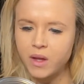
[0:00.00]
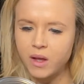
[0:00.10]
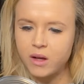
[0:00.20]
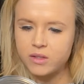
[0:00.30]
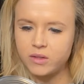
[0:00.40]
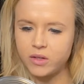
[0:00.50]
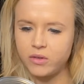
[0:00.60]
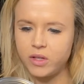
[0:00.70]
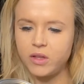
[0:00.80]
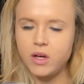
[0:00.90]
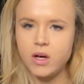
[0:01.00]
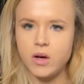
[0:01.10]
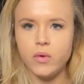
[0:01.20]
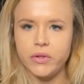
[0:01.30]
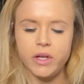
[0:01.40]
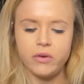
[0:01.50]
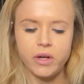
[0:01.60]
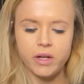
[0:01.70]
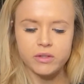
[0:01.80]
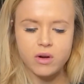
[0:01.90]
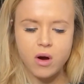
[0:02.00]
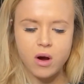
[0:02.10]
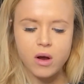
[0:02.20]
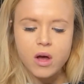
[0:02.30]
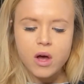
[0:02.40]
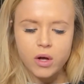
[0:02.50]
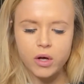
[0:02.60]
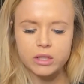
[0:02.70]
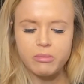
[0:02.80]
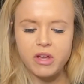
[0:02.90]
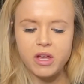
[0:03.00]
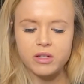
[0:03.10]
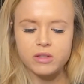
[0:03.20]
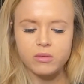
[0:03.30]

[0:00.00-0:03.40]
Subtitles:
because literally the only ingredients are cooked beans,